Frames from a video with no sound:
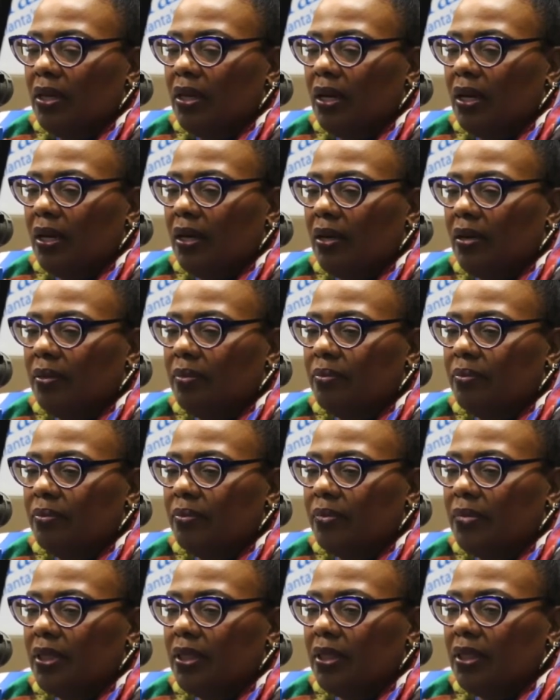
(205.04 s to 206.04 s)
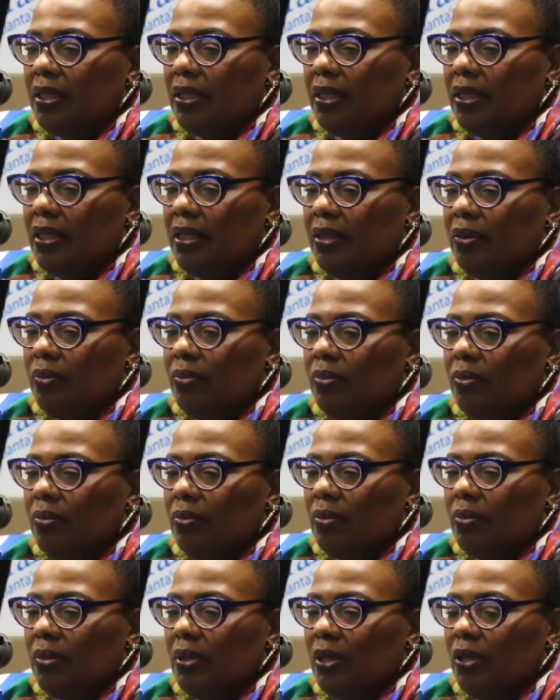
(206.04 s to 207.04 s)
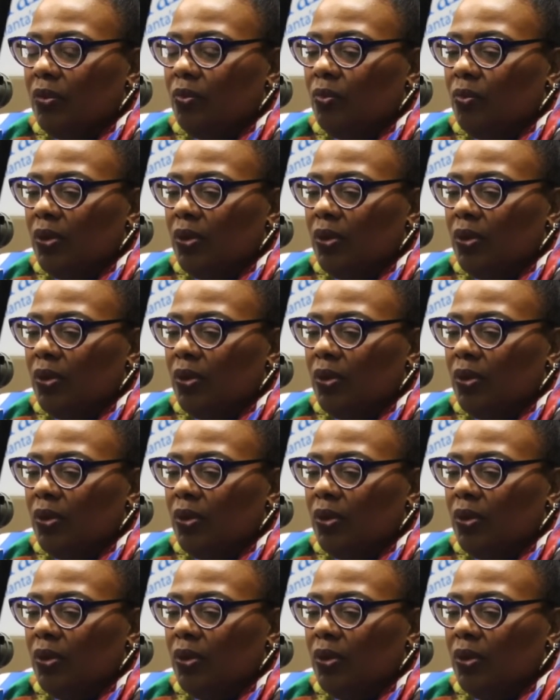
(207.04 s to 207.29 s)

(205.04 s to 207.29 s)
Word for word: Um, he he